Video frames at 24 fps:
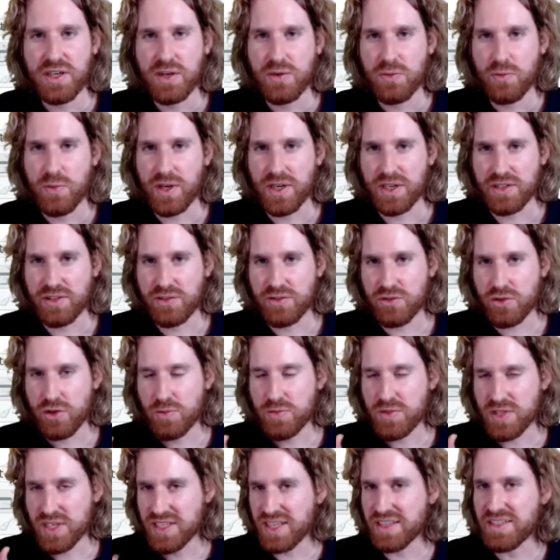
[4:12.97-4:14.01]
whether the terms
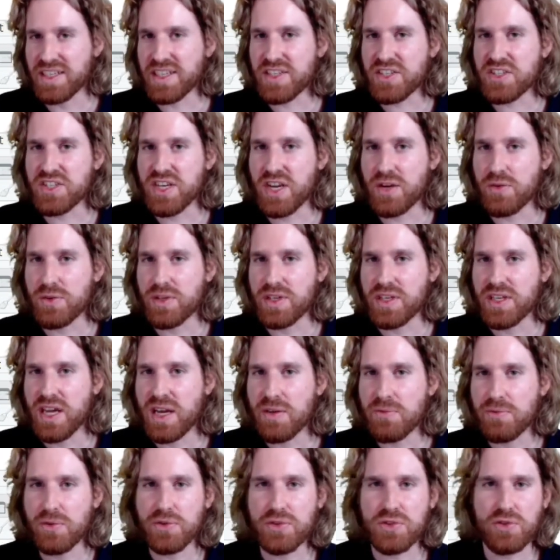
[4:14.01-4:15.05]
in the dictionary have
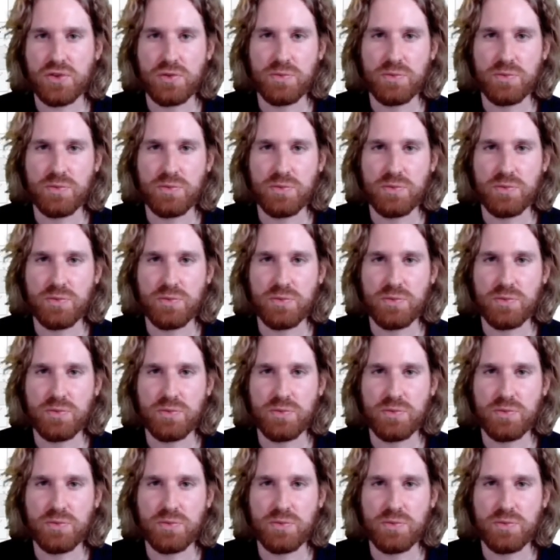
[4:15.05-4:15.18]
also